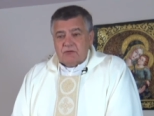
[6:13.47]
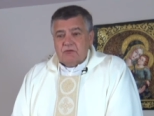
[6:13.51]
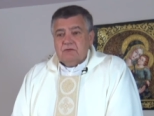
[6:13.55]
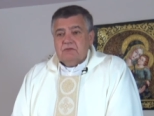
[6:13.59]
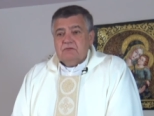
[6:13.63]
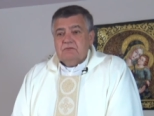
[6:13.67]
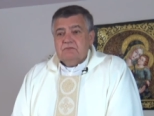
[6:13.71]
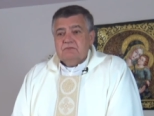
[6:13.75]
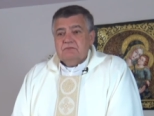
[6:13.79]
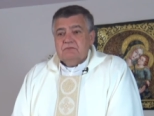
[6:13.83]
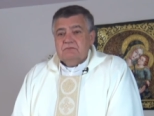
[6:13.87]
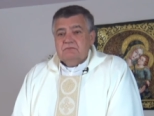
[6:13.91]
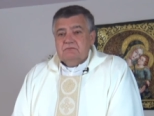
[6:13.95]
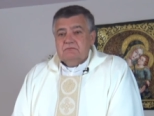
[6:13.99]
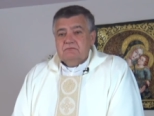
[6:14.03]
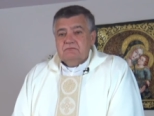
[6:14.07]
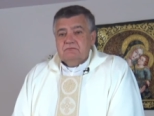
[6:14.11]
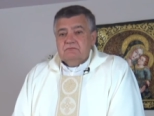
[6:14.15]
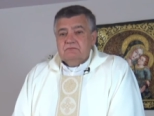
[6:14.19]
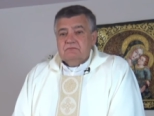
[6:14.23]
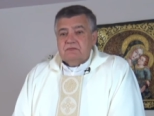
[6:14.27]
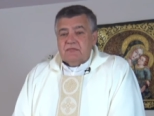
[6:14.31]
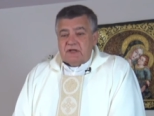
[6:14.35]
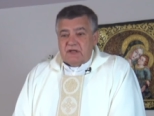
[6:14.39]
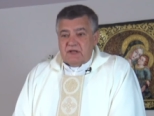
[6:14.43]
that is to
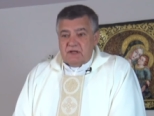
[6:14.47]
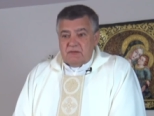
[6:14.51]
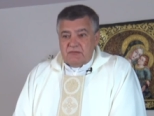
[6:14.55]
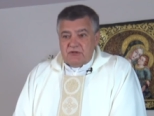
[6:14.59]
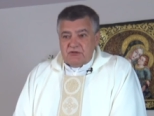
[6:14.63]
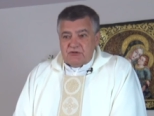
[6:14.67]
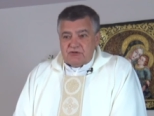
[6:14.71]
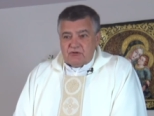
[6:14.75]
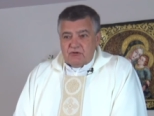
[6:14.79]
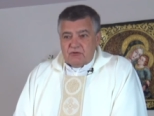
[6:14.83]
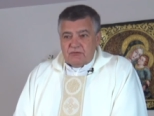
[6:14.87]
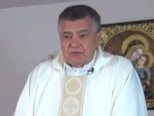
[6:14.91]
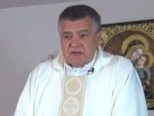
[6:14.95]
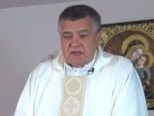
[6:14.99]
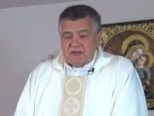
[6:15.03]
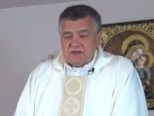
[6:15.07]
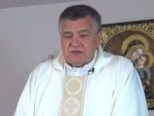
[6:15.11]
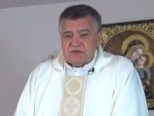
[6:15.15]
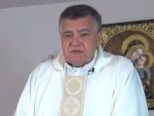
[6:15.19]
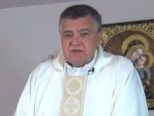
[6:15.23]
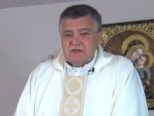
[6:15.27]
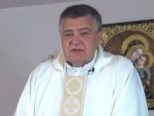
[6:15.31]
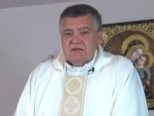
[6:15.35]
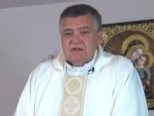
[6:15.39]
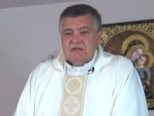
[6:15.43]
say, my heart
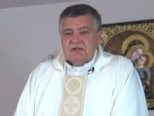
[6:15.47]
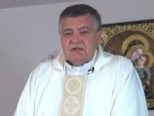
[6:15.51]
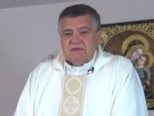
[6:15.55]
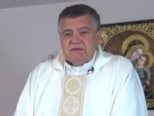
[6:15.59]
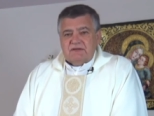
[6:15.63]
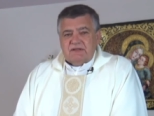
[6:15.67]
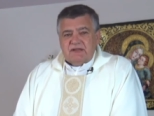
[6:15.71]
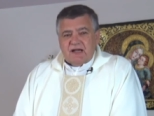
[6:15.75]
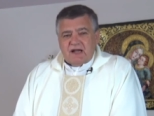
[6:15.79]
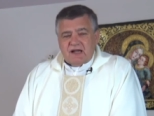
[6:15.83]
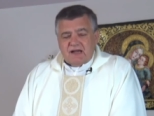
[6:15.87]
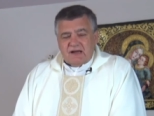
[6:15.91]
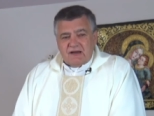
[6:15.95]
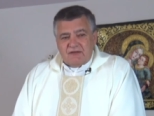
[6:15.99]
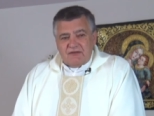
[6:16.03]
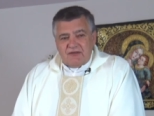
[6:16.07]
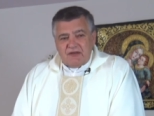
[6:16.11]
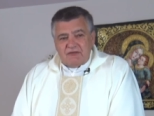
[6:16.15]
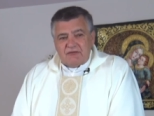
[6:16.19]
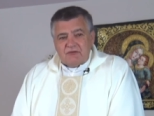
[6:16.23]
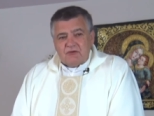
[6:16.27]
and my words.